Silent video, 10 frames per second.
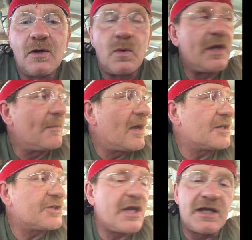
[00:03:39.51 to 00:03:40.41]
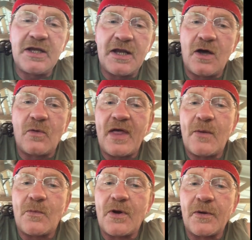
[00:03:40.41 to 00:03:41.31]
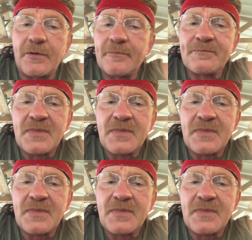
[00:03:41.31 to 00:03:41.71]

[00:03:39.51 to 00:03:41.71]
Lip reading: queen of my shed did all that work.